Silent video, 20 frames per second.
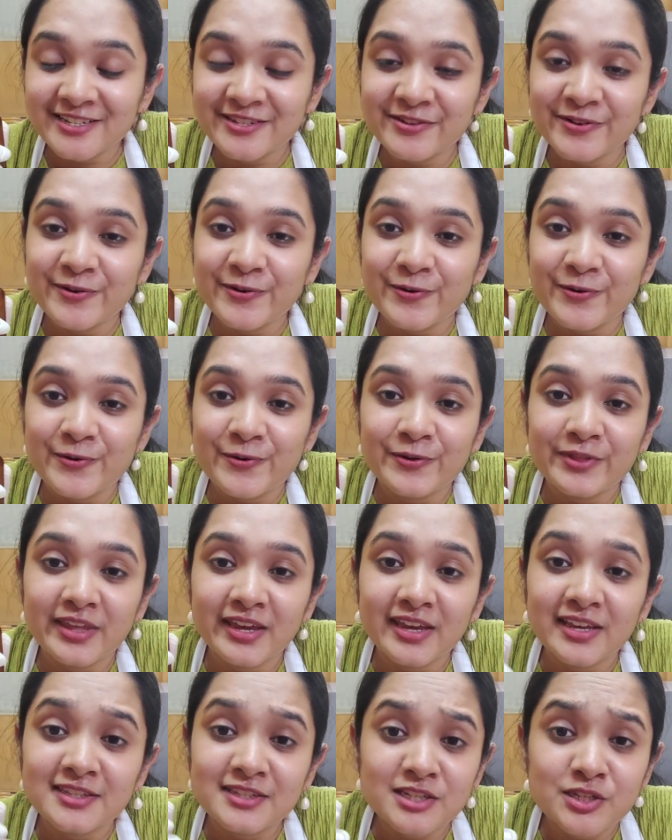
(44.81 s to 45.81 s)
so
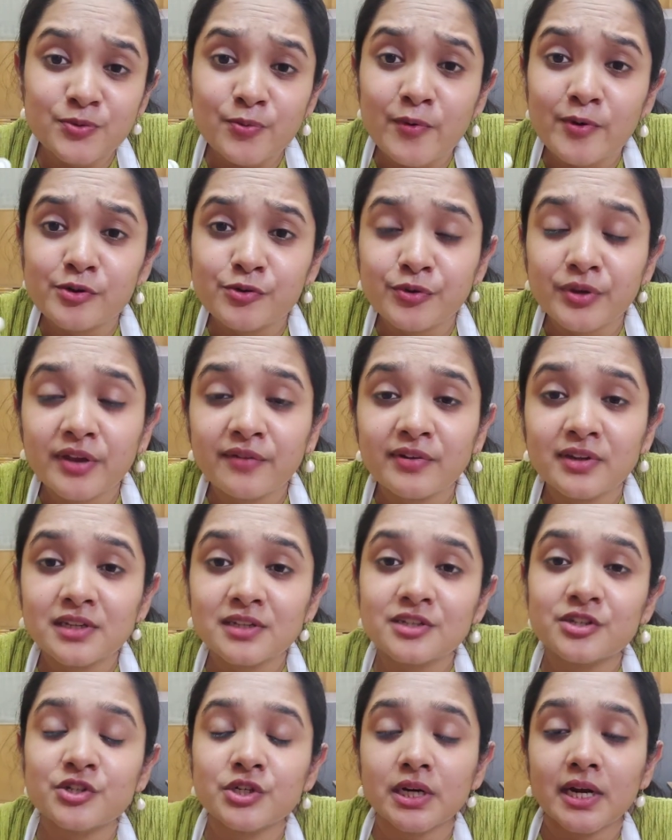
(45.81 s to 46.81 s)
they just want to give
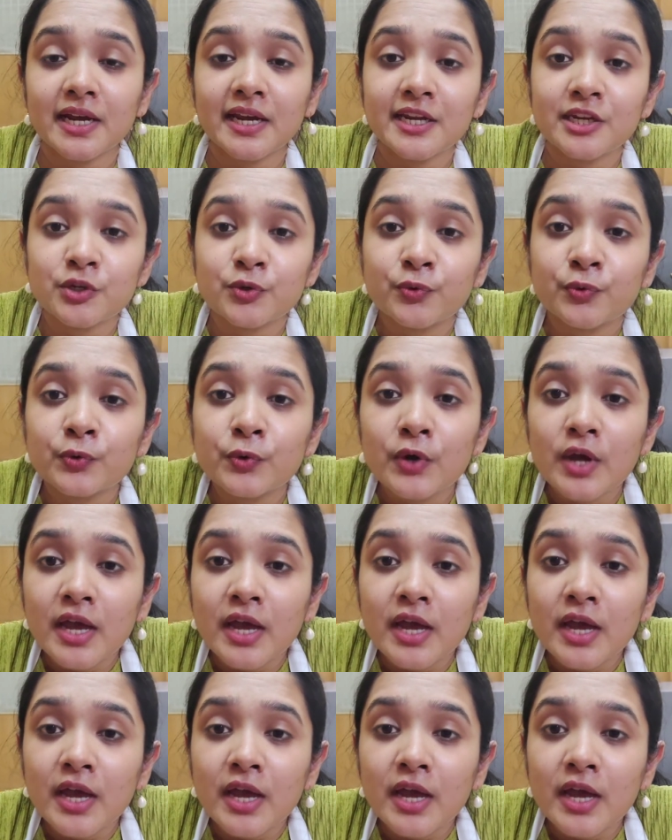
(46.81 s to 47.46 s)
it a try to